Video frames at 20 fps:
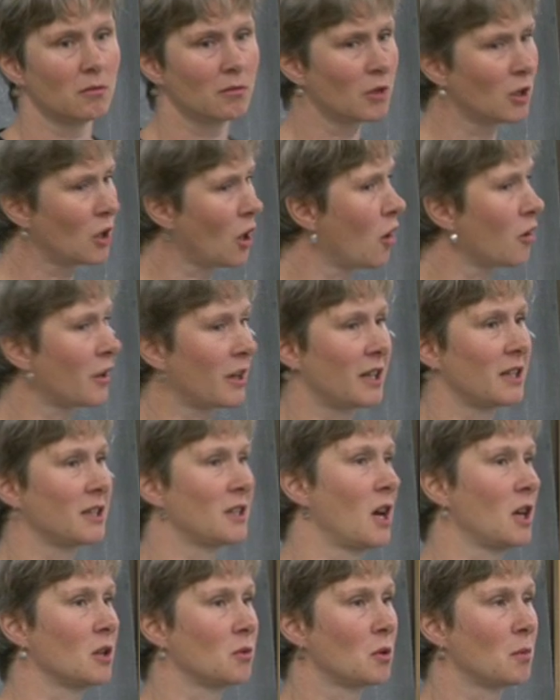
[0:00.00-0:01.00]
You can't get in
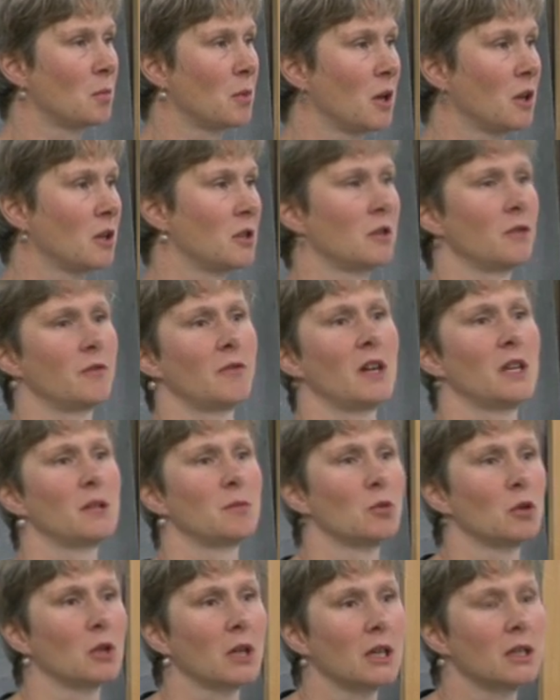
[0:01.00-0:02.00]
touch with a person at
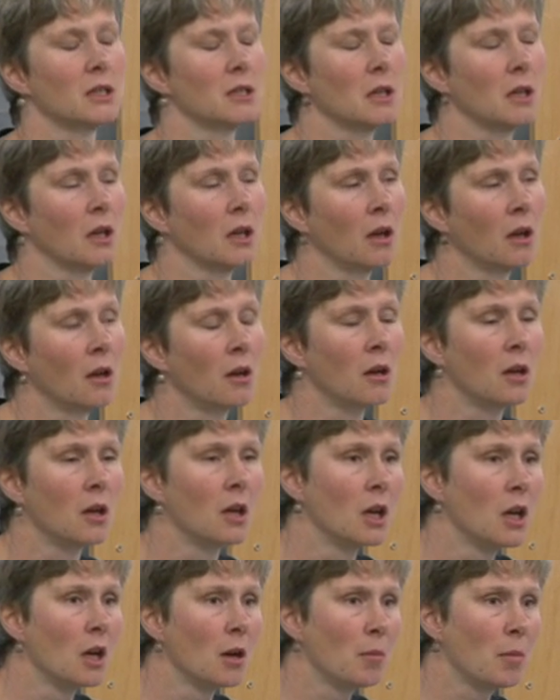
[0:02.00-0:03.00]
Facebook easily.
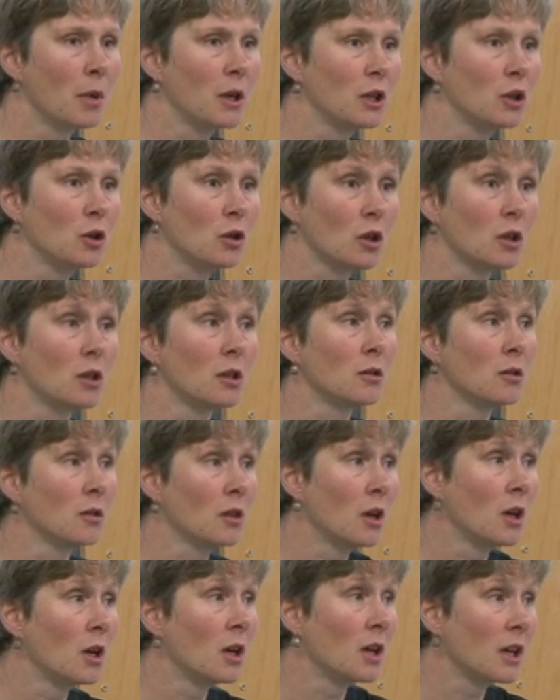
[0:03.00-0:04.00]
But you can
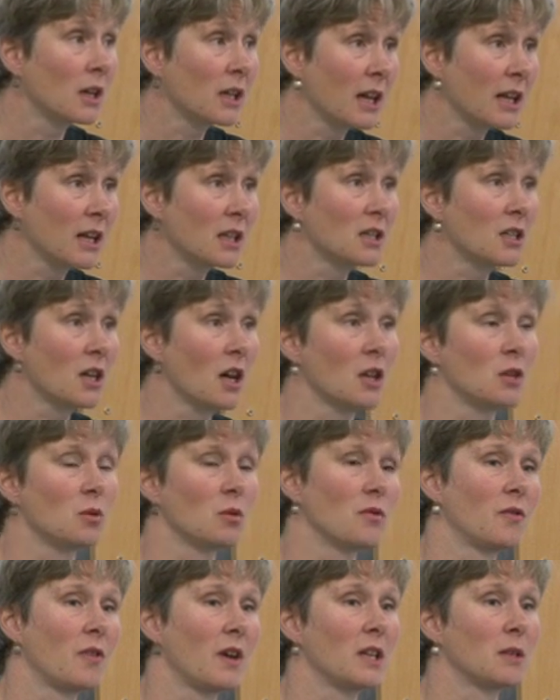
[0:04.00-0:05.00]
get in touch
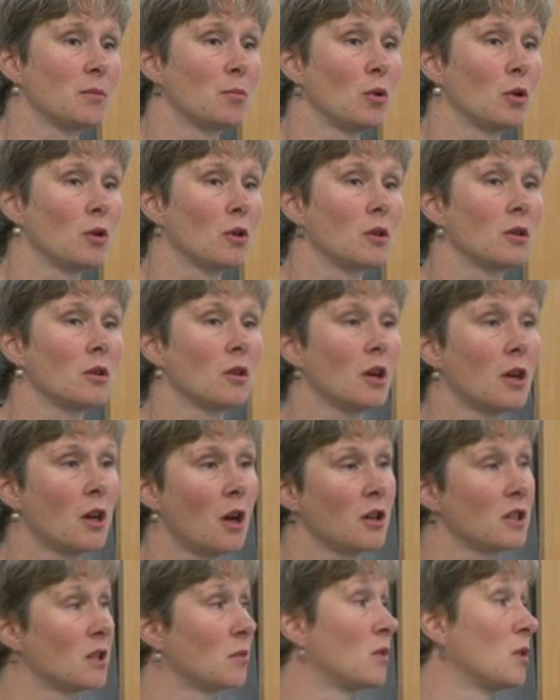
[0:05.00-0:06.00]
with Facebook and
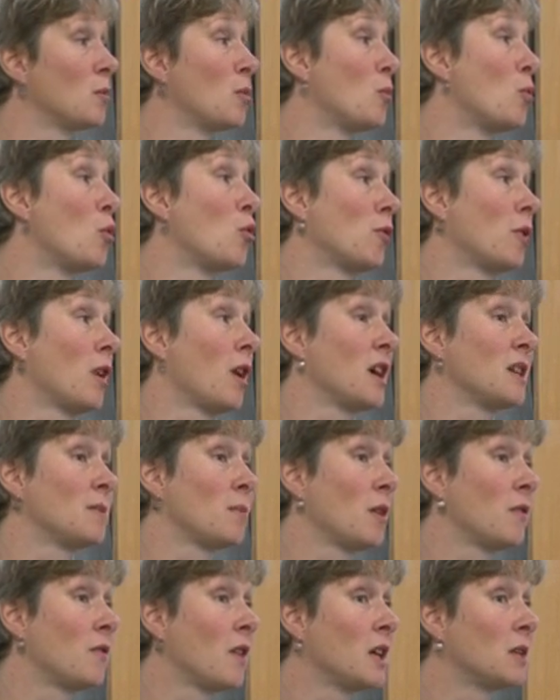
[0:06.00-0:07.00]
ask them to memorialise
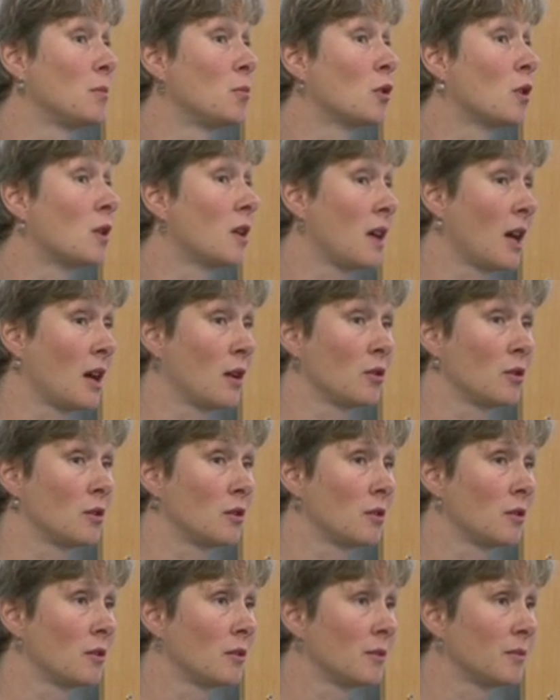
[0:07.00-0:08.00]
my Facebook
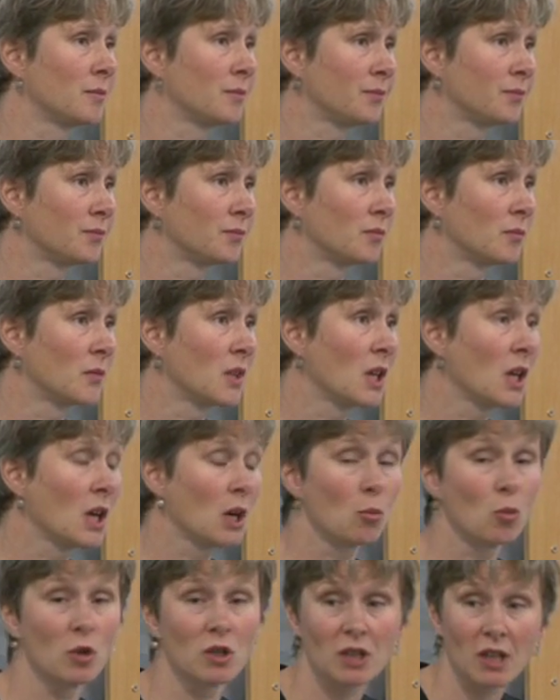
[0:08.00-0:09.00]
account.
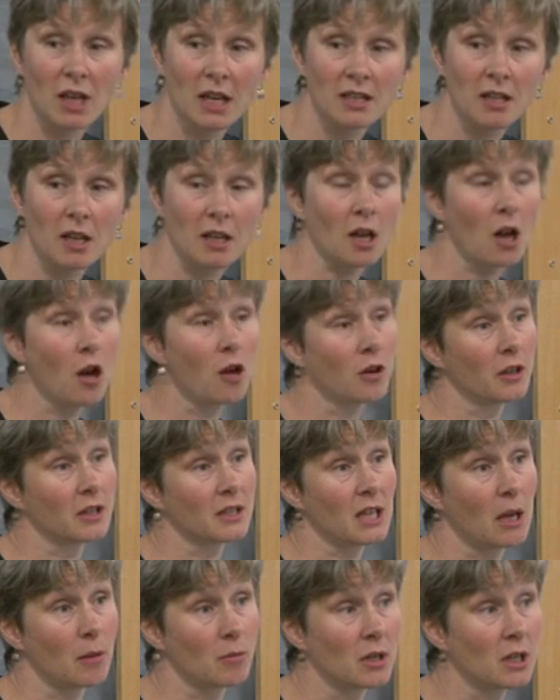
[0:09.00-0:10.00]
In which case I can't
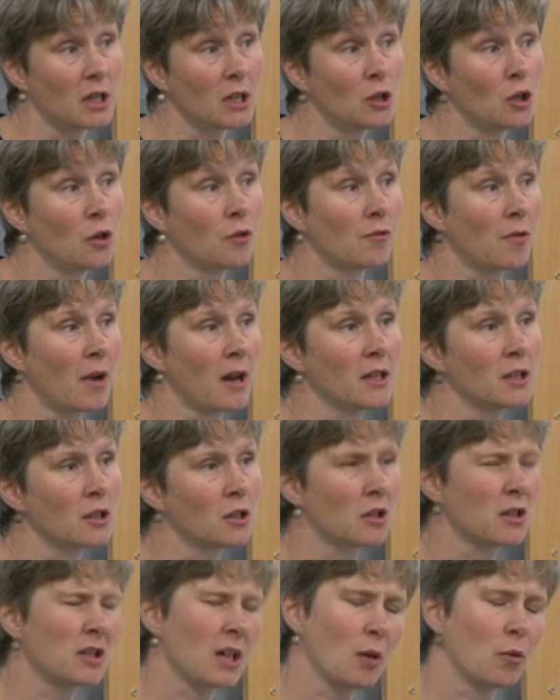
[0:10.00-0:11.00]
accept any new friends
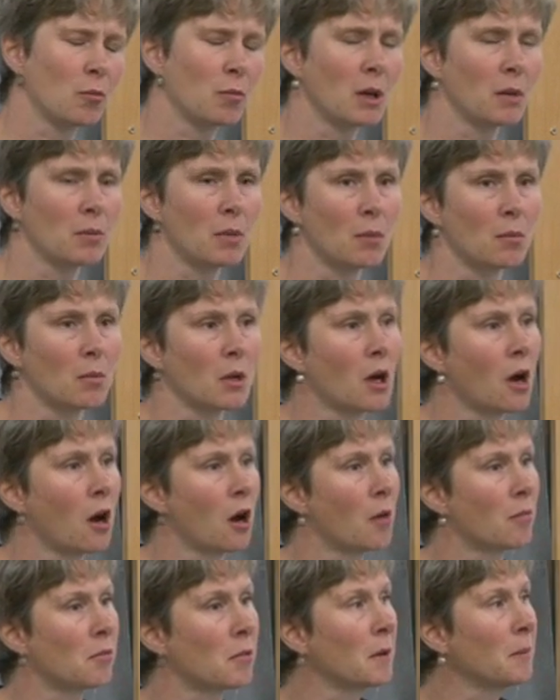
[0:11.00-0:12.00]
because that would be a bit
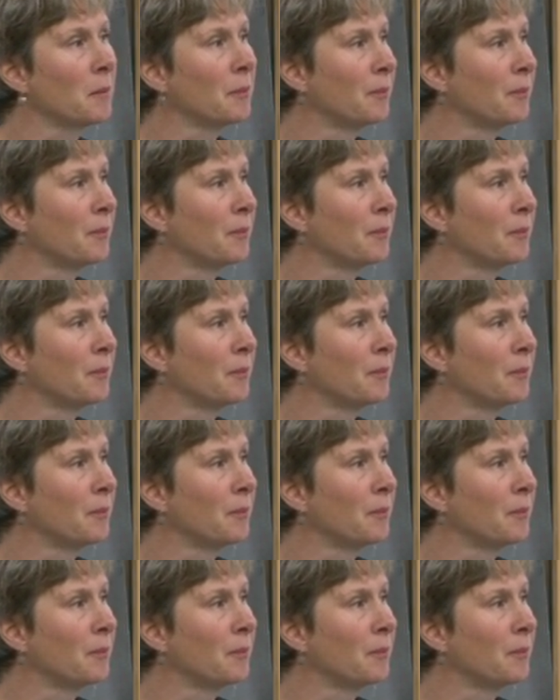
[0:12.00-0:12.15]
macabre.